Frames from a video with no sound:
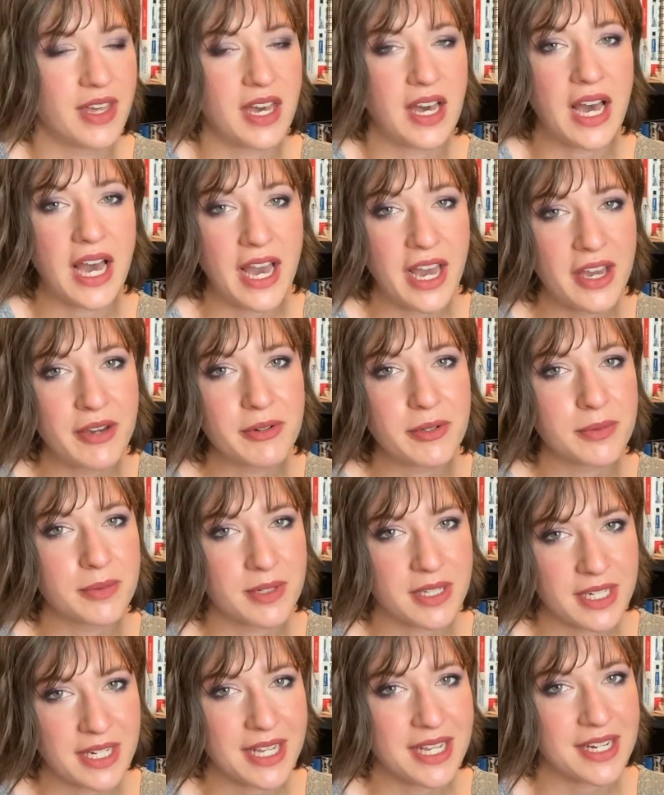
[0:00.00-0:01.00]
I will
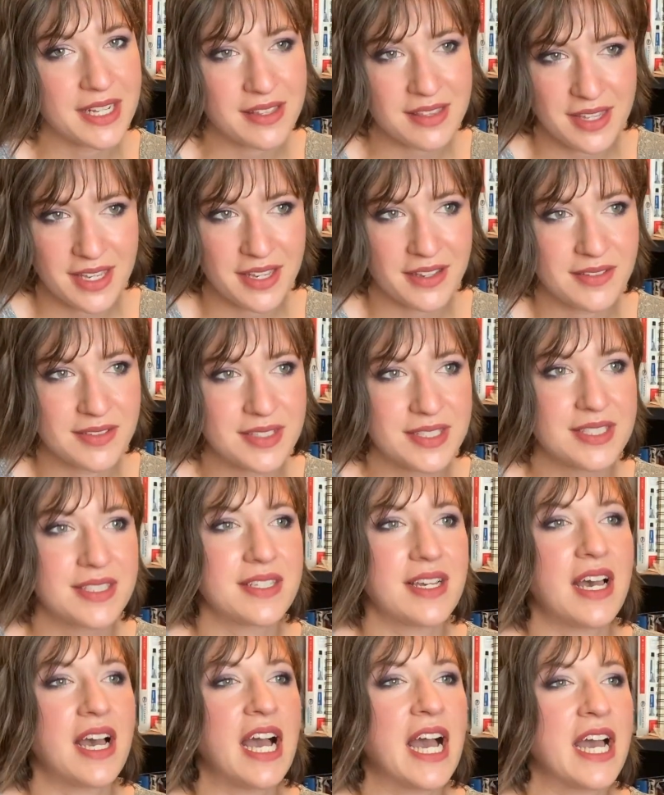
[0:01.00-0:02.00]
read anything else.
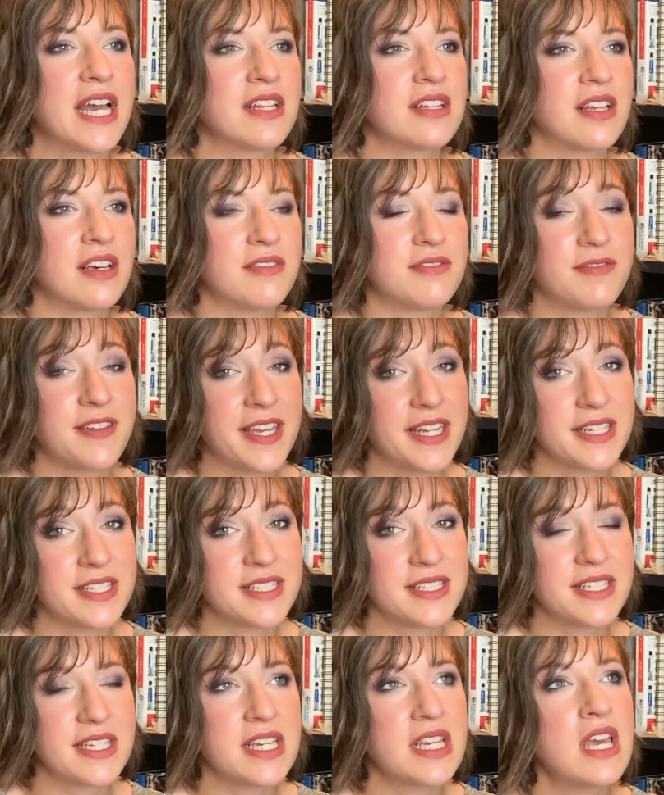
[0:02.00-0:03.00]
I love
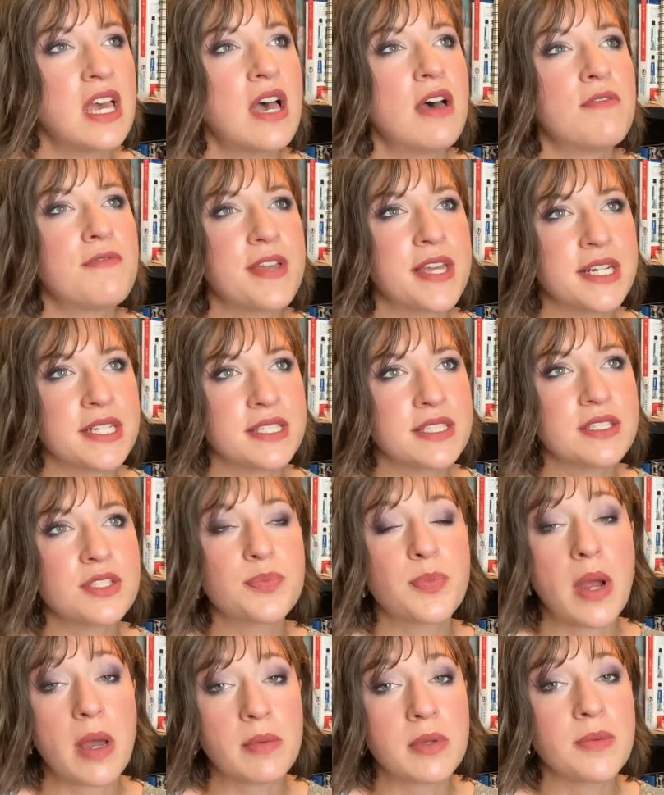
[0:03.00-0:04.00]
fantasy. Fantasy is
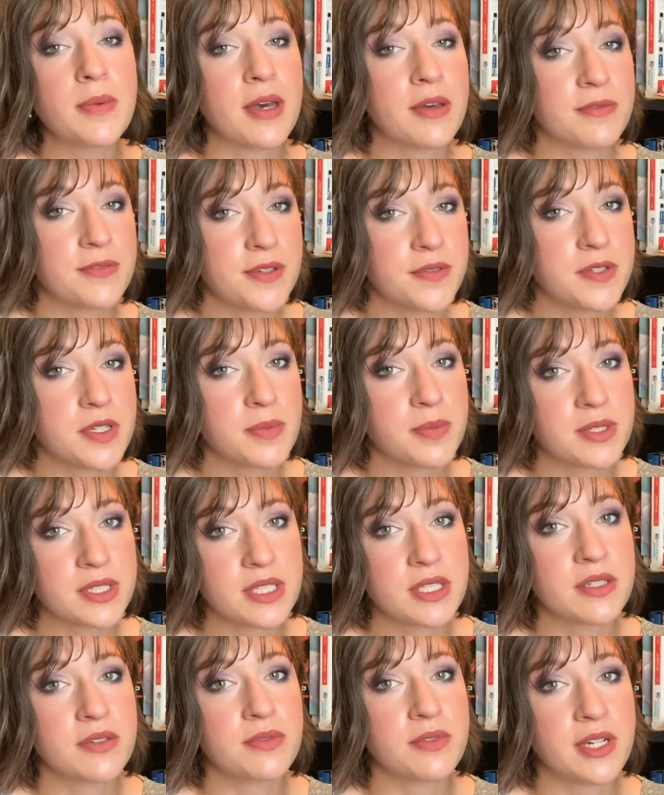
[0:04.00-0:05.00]
probably about
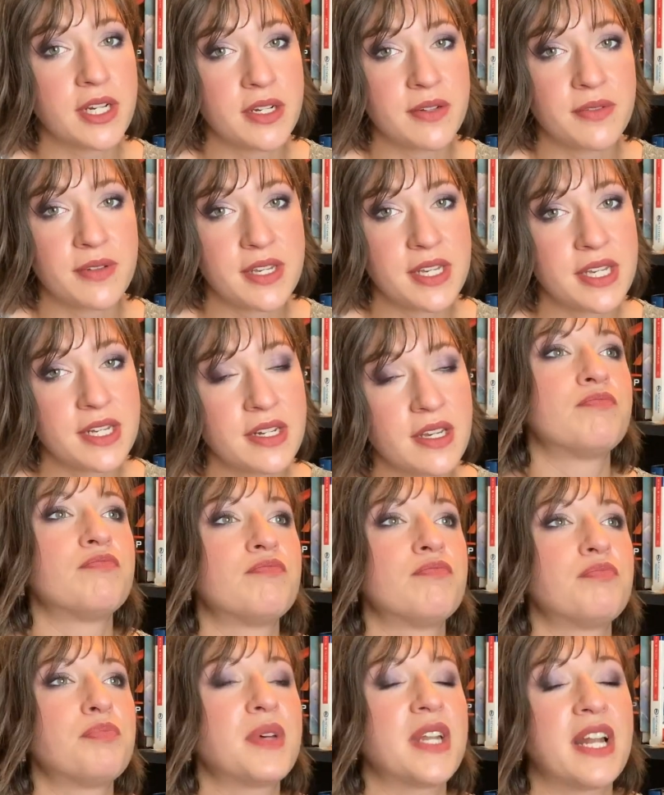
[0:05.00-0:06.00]
50% of what I read,
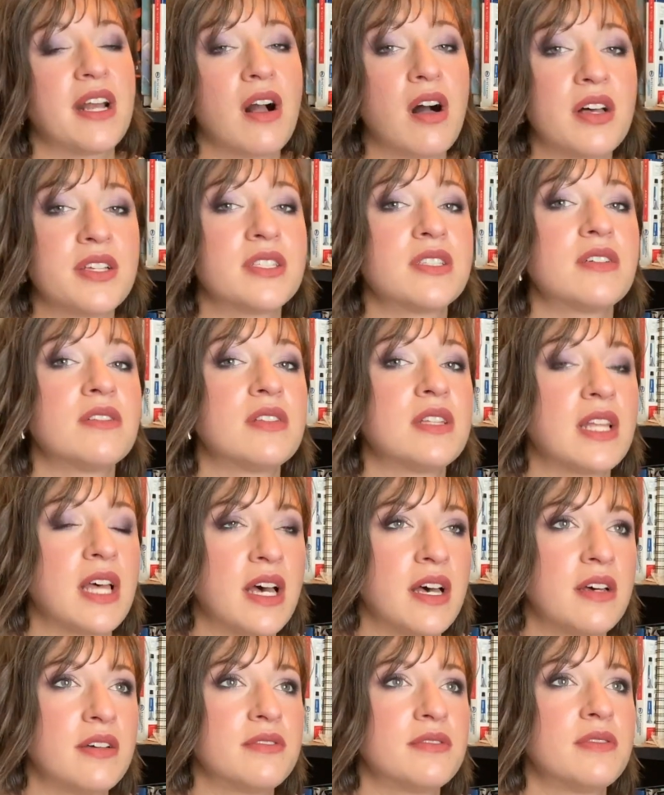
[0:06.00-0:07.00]
but I also
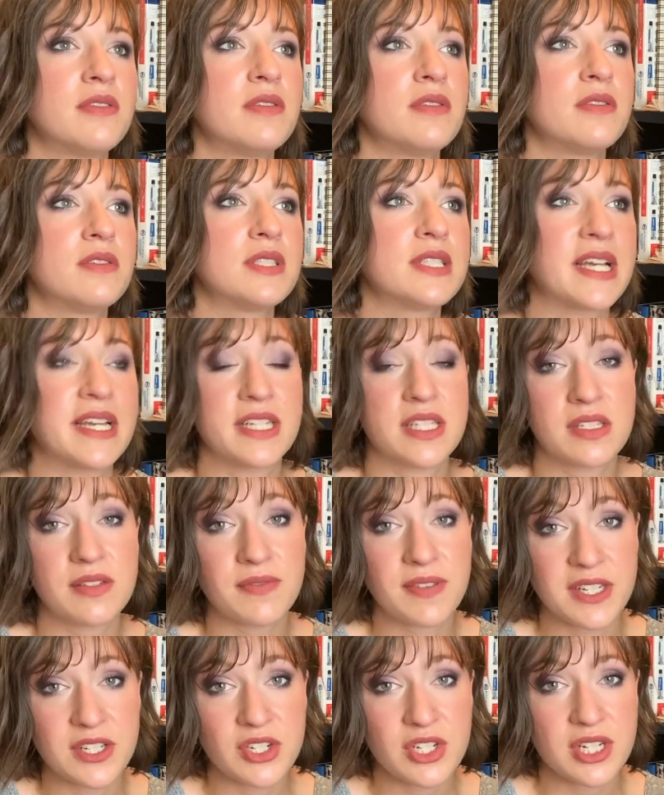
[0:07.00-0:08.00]
love science
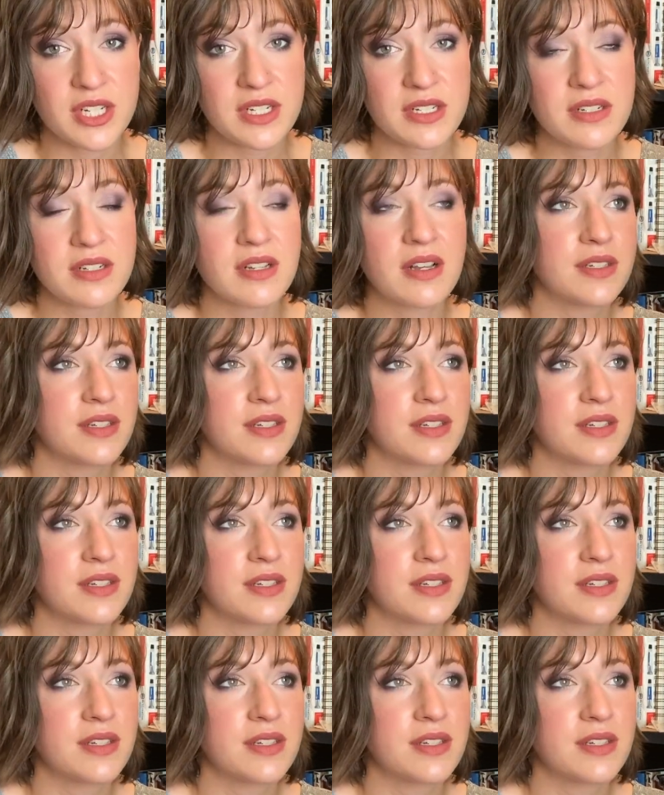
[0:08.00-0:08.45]
fiction.